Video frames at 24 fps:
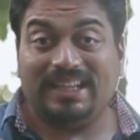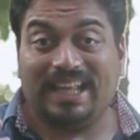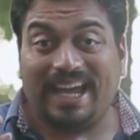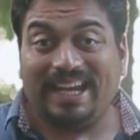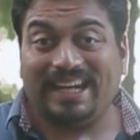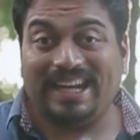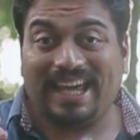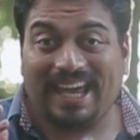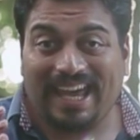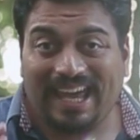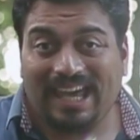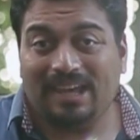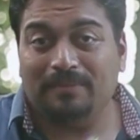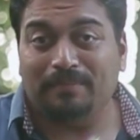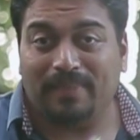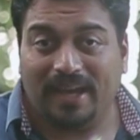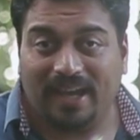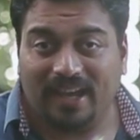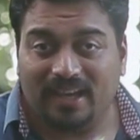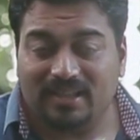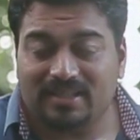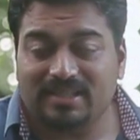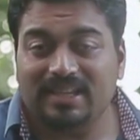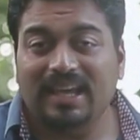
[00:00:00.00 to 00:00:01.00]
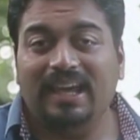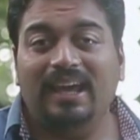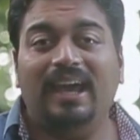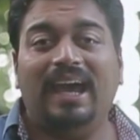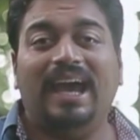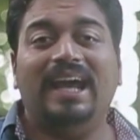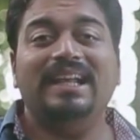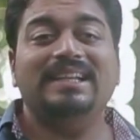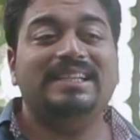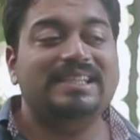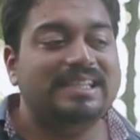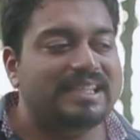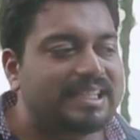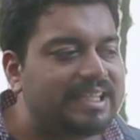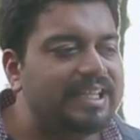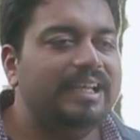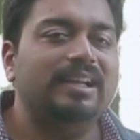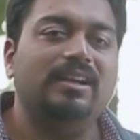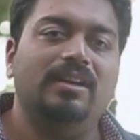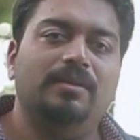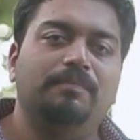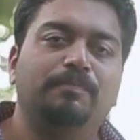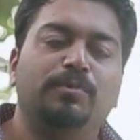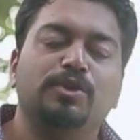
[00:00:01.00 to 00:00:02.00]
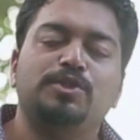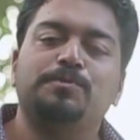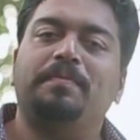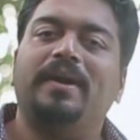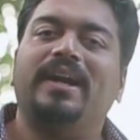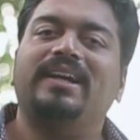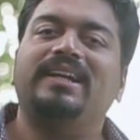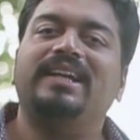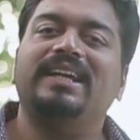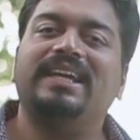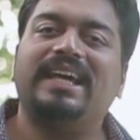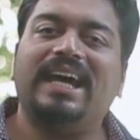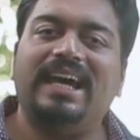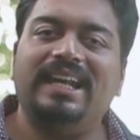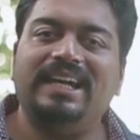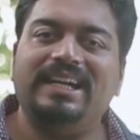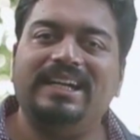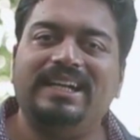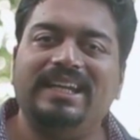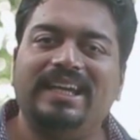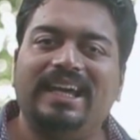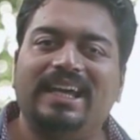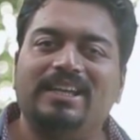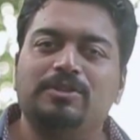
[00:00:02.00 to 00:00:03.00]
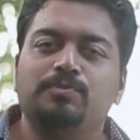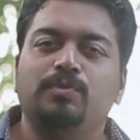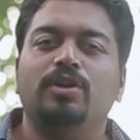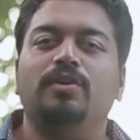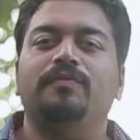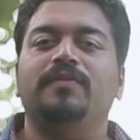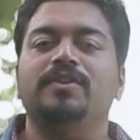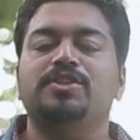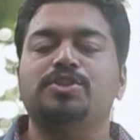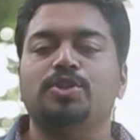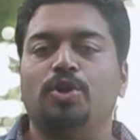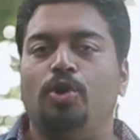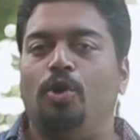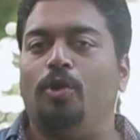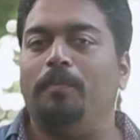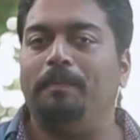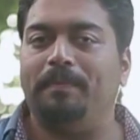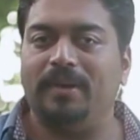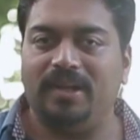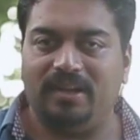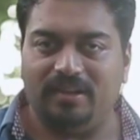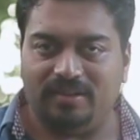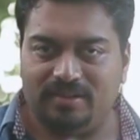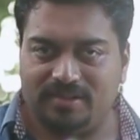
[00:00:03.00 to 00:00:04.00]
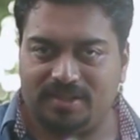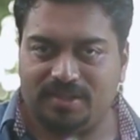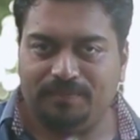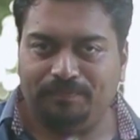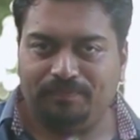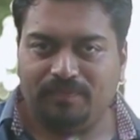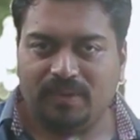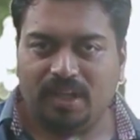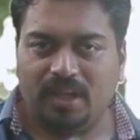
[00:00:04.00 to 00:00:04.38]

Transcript: 9 airbags, and still puts practicality as one of its core pillars.